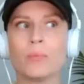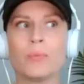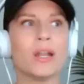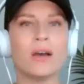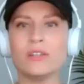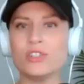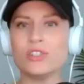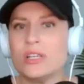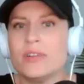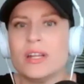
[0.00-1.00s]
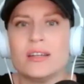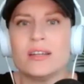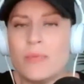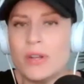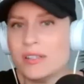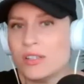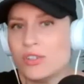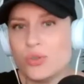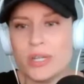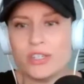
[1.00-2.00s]
But how did she even end up in a
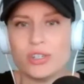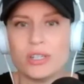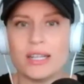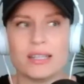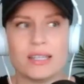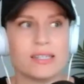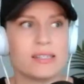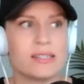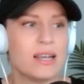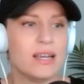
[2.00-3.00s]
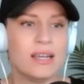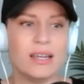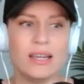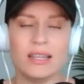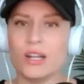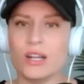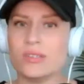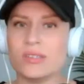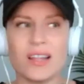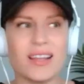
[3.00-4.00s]
situation like this? You know,
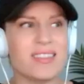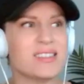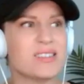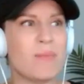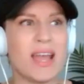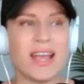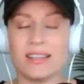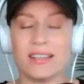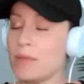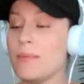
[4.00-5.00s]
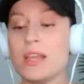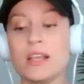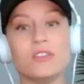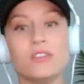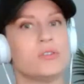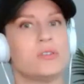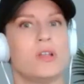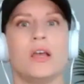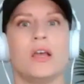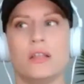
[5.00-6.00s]
it's not like this. Maybe he's just
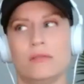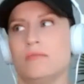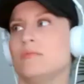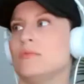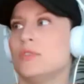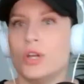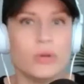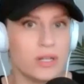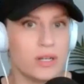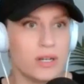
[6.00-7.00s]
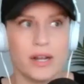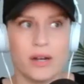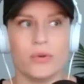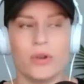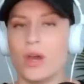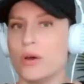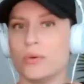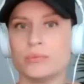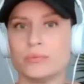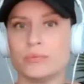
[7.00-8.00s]
loaded and I don't
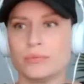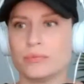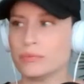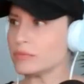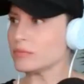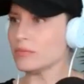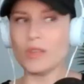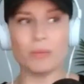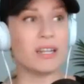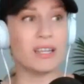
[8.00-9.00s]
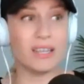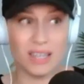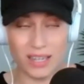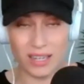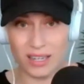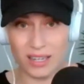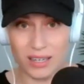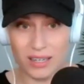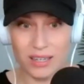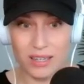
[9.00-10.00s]
know. But he